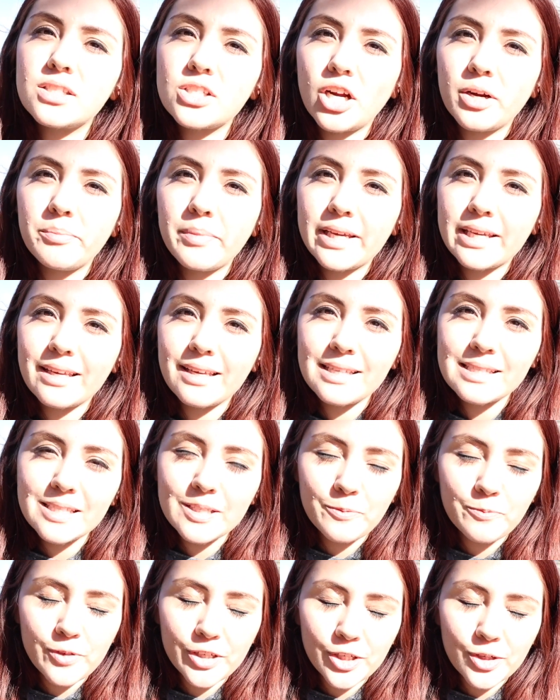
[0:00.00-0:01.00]
start making
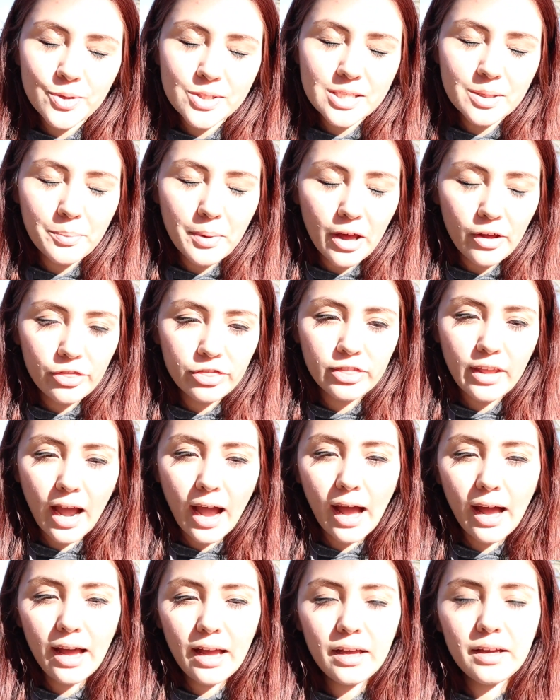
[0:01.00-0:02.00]
some videos about
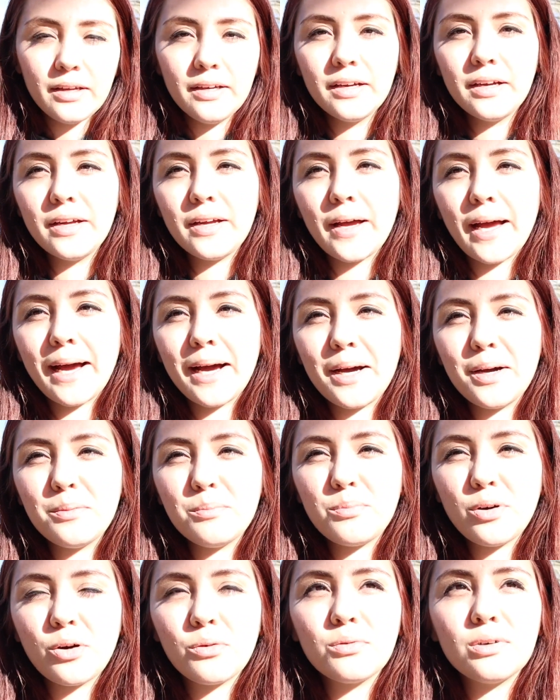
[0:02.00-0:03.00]
that,
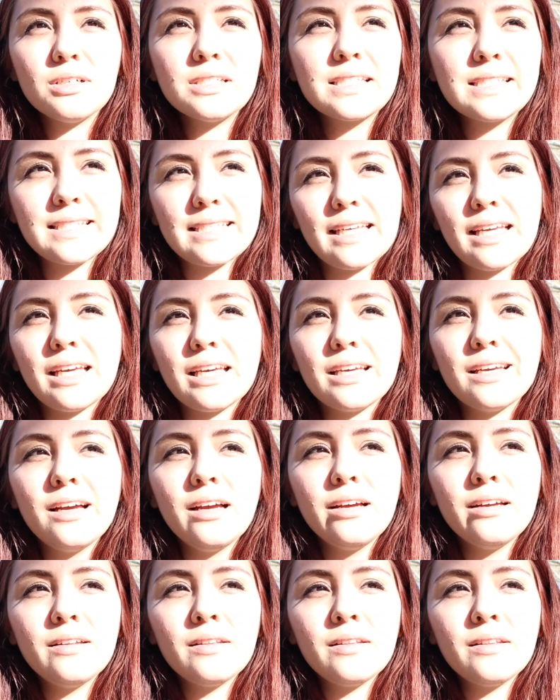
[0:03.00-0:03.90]
but we'll see.